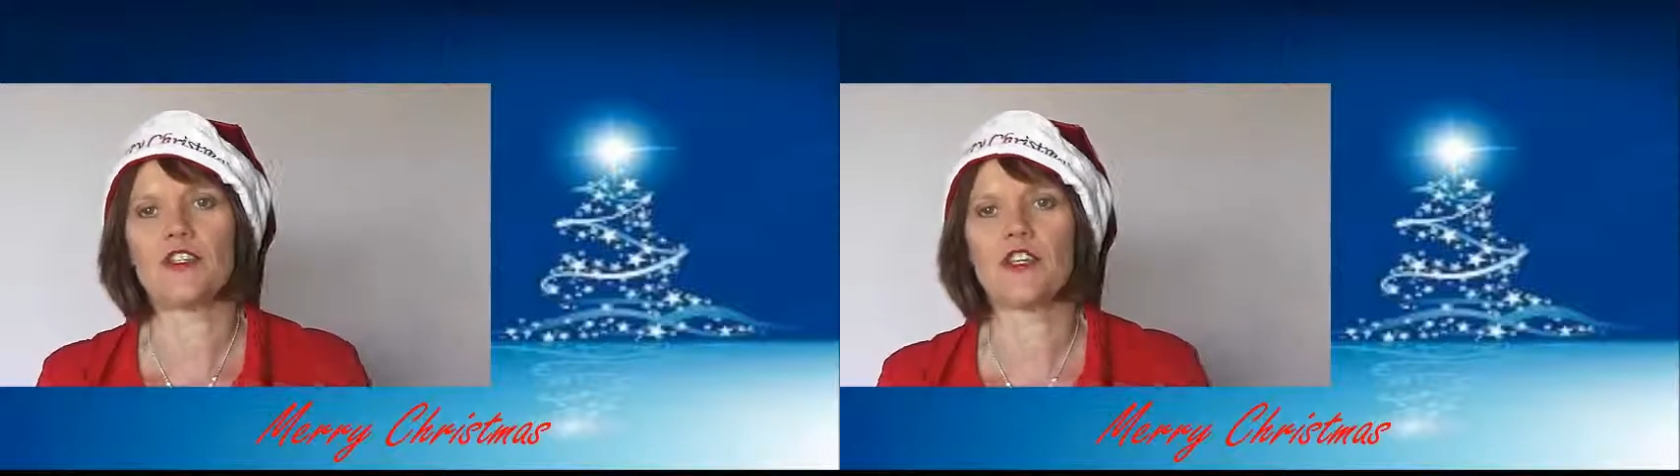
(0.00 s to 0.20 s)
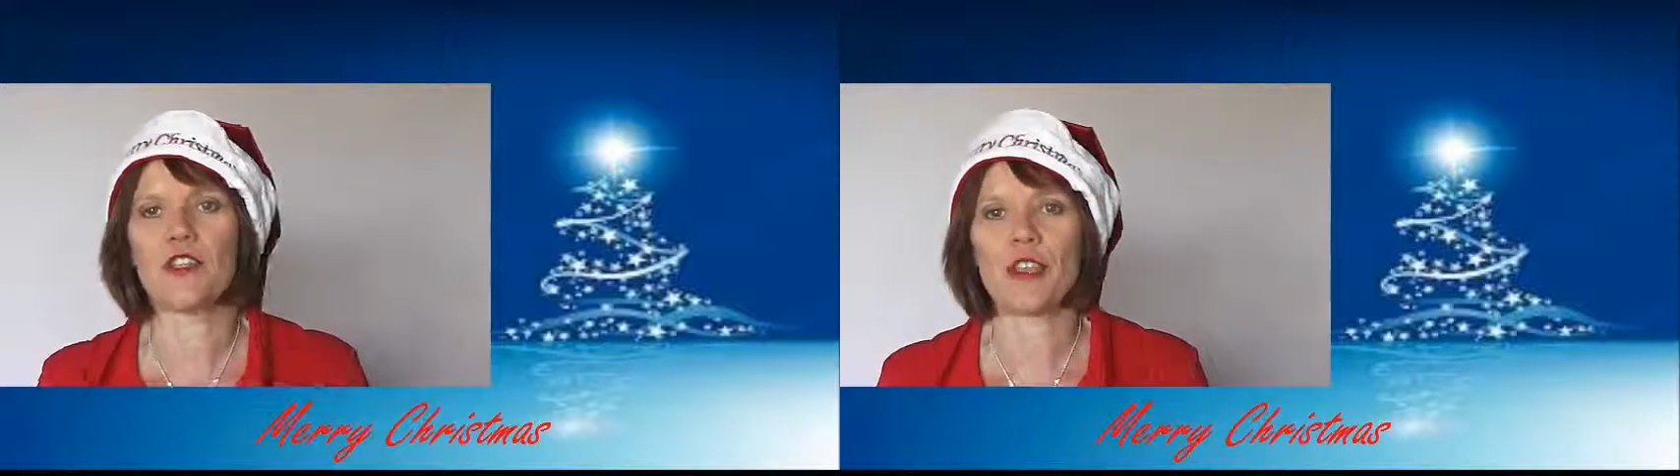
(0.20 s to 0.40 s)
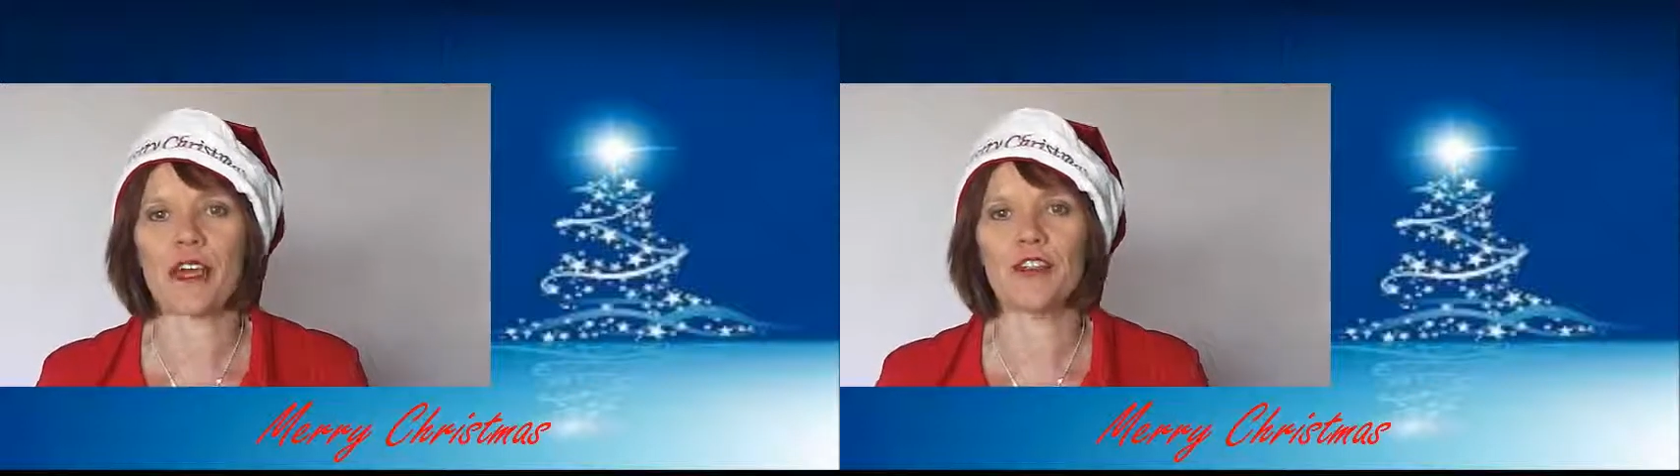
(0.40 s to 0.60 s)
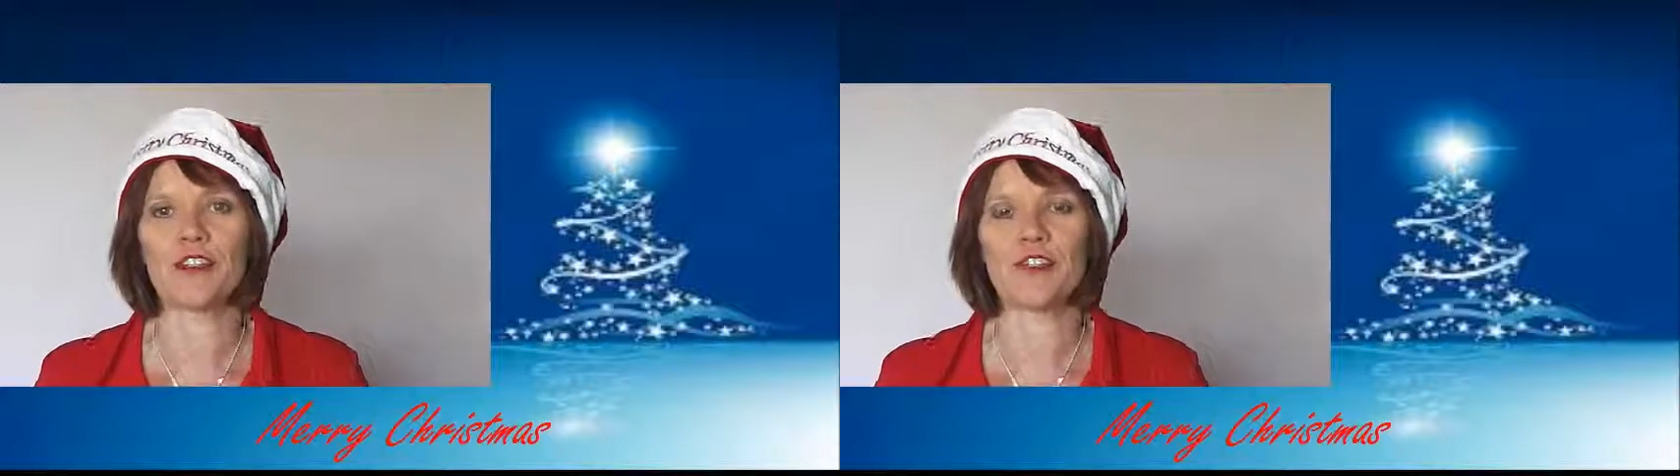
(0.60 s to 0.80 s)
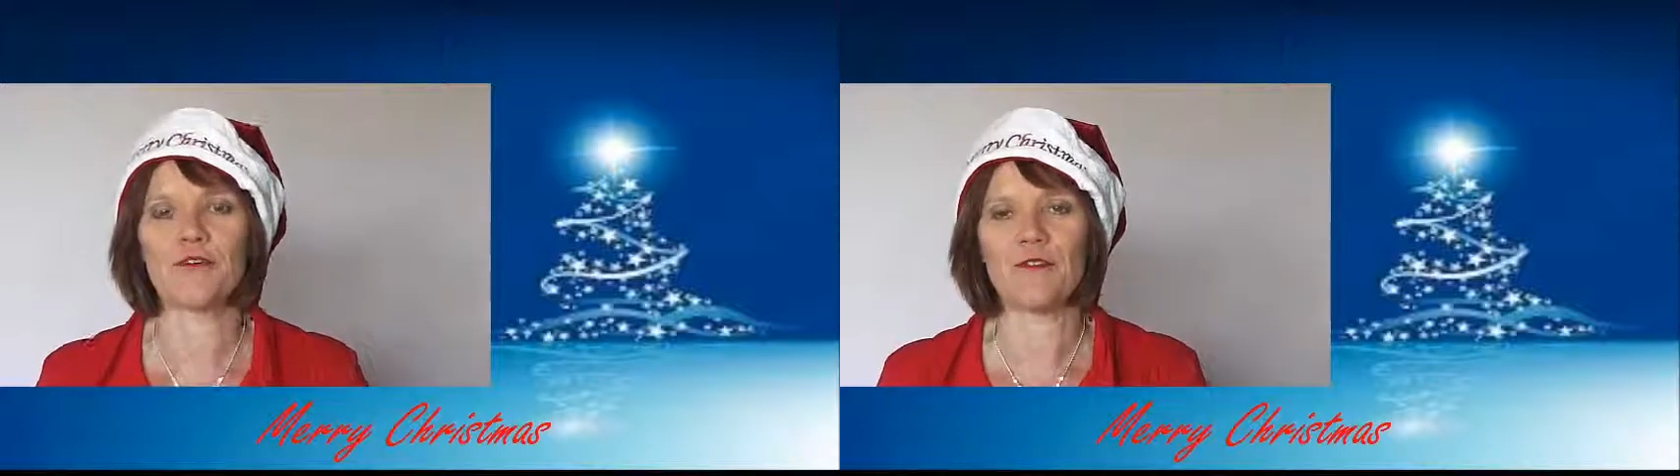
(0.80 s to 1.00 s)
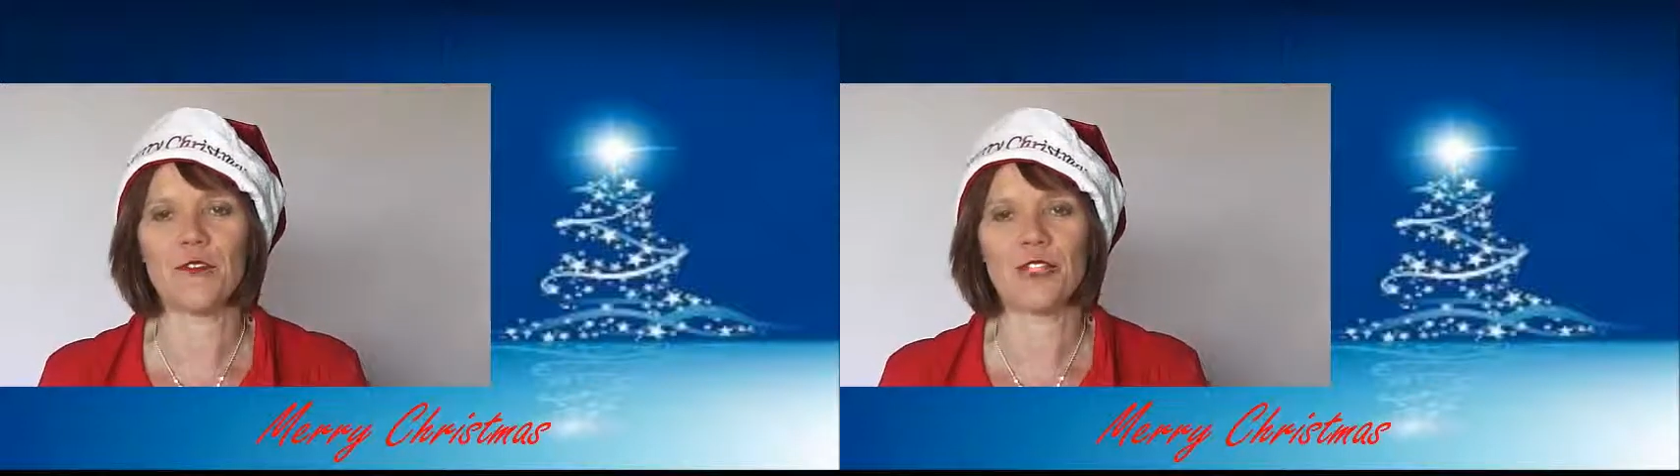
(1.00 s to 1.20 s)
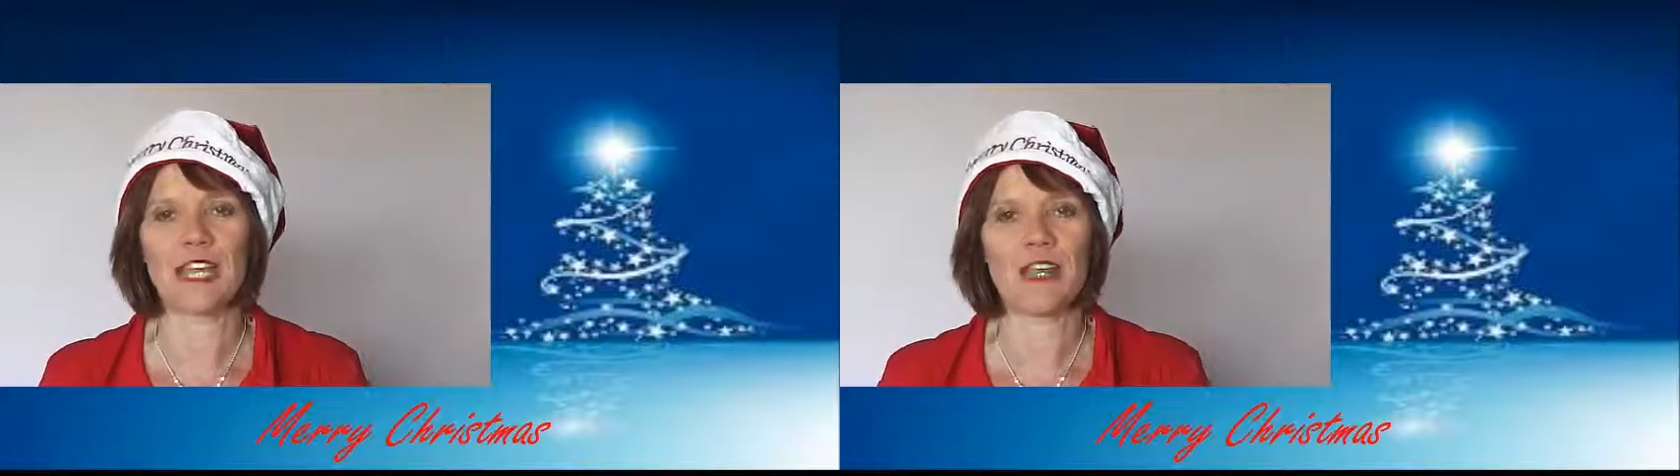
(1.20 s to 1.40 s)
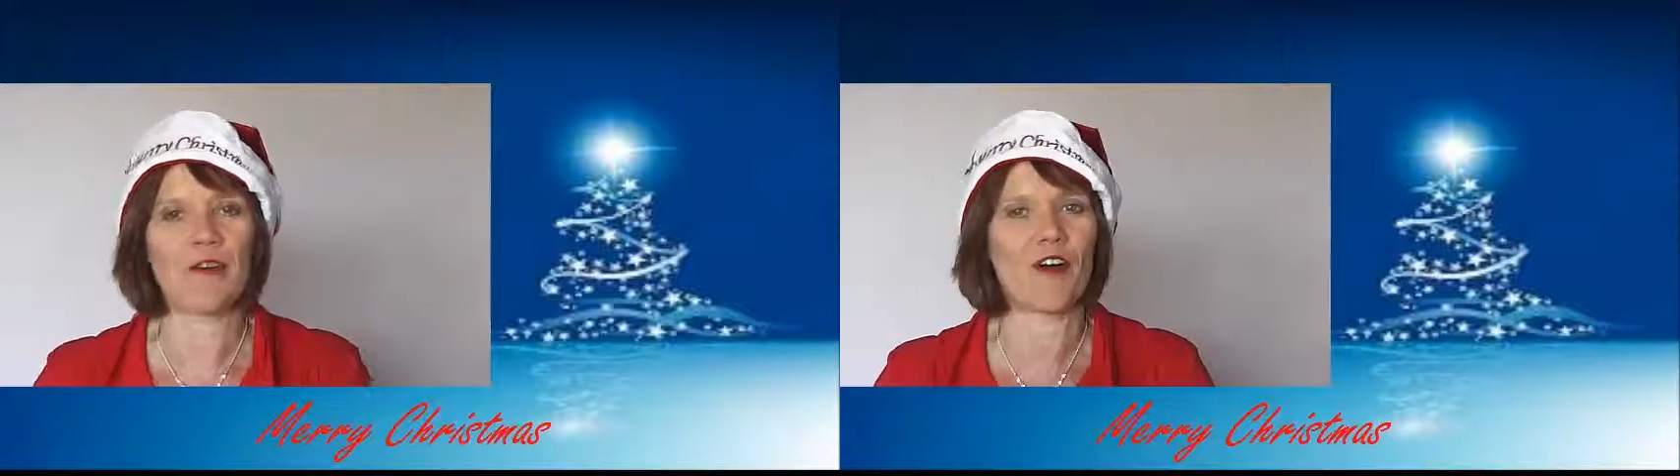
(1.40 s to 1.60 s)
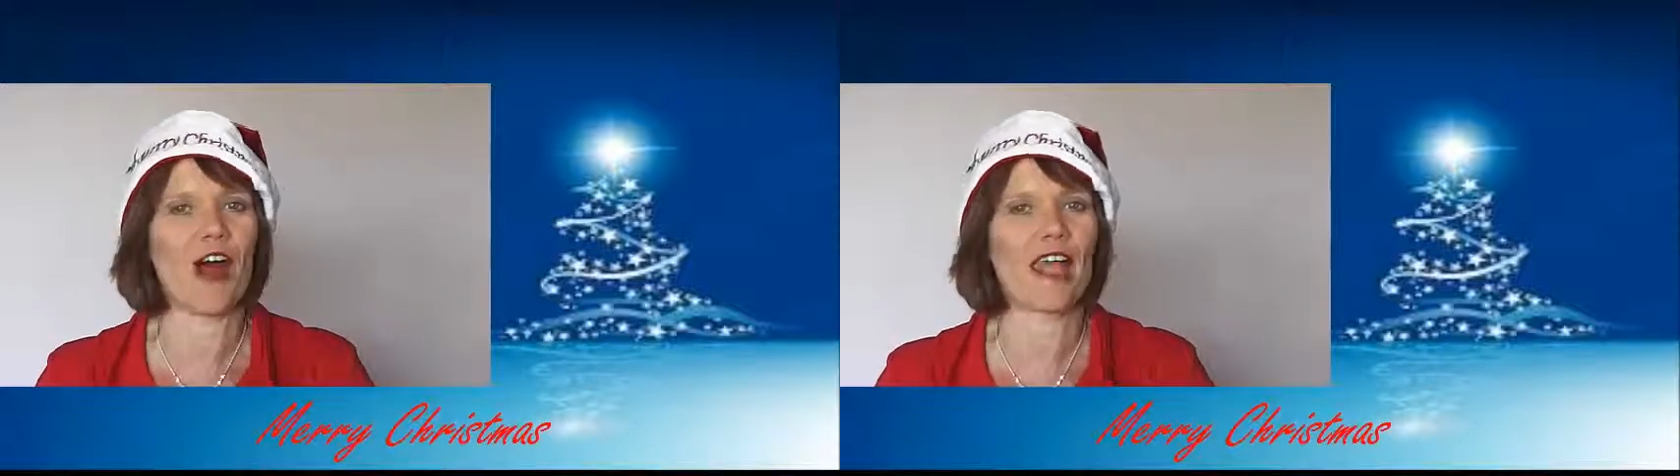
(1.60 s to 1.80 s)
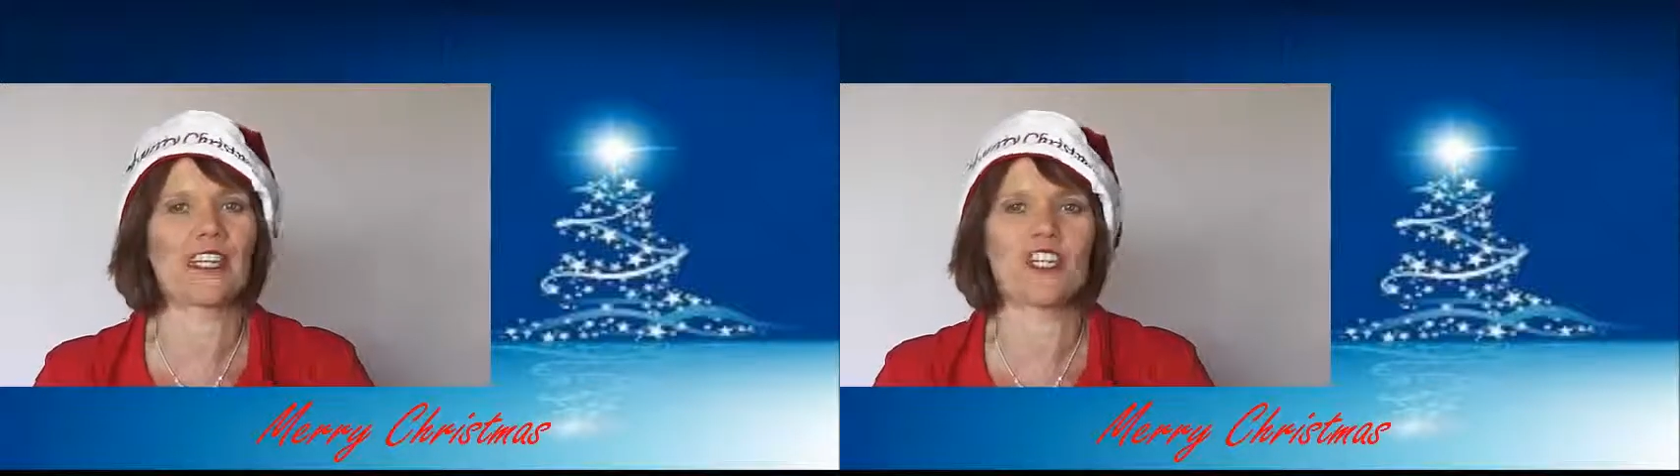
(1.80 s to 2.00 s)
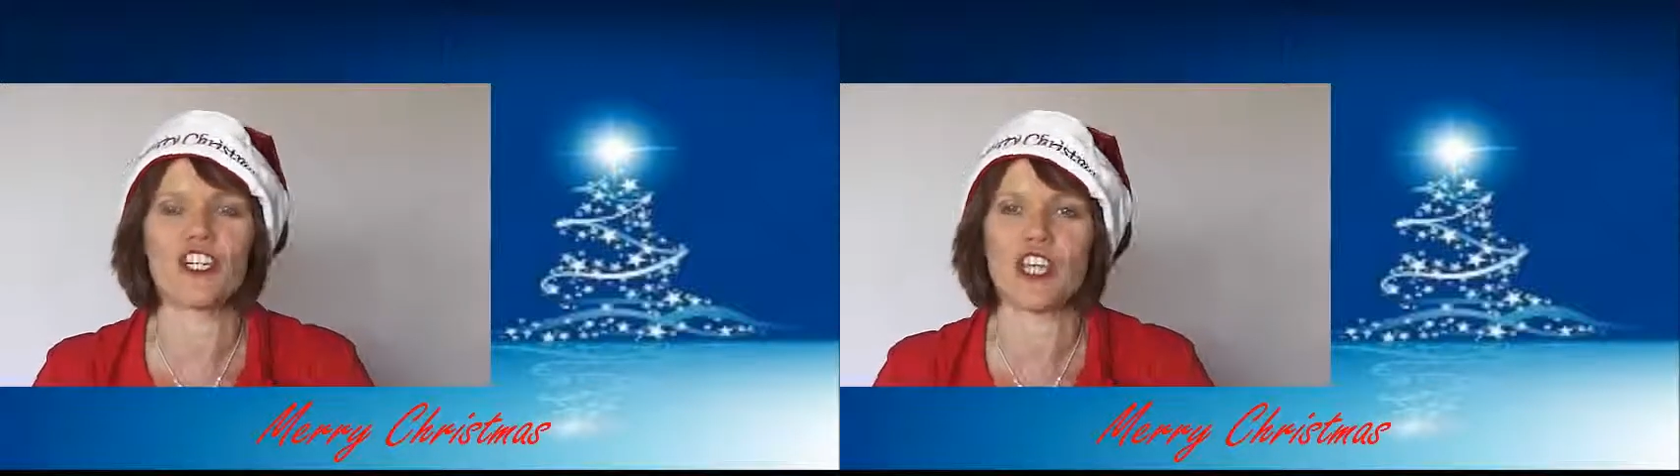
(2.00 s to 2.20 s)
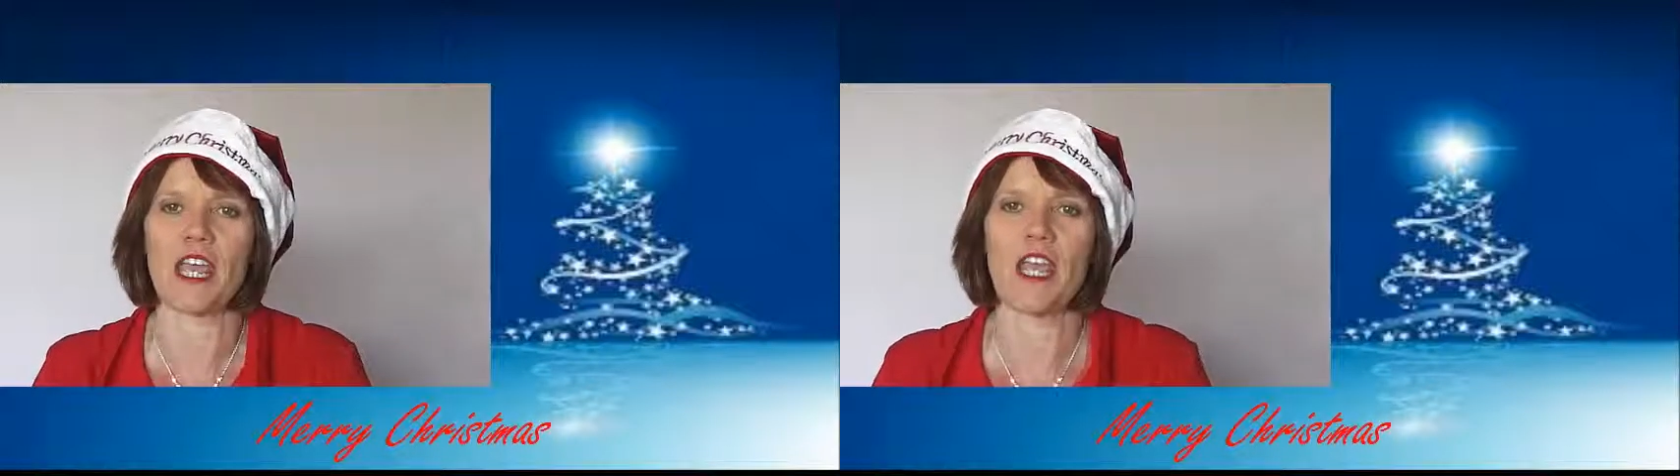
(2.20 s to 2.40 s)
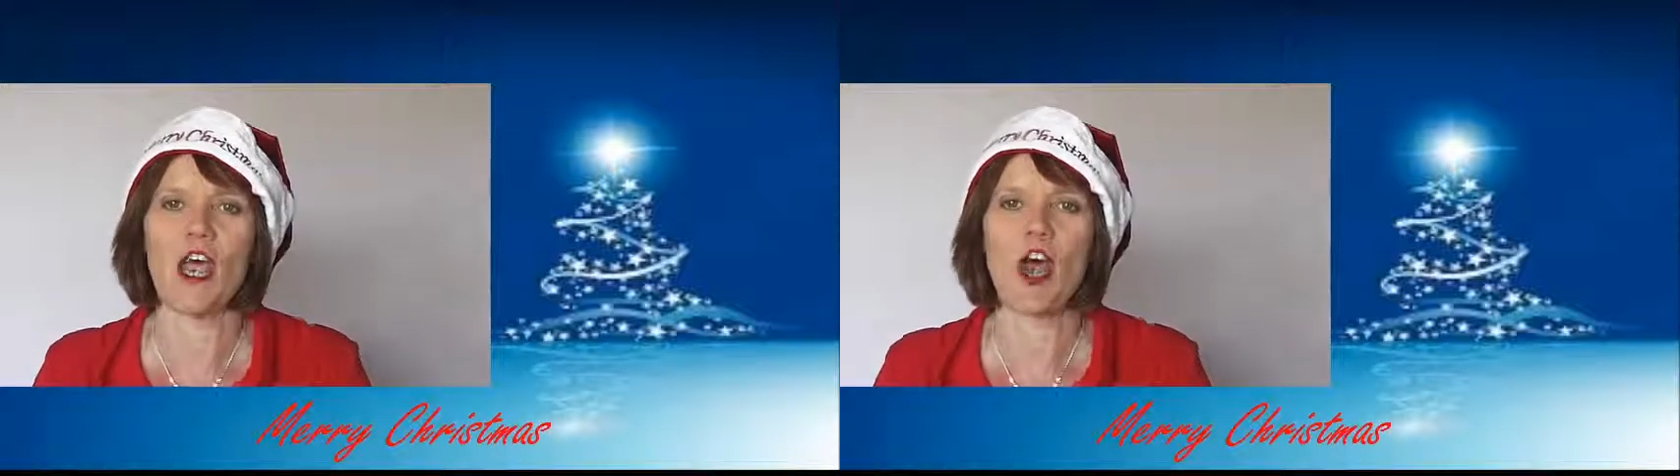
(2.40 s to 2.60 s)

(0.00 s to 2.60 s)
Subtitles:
2014 where I can share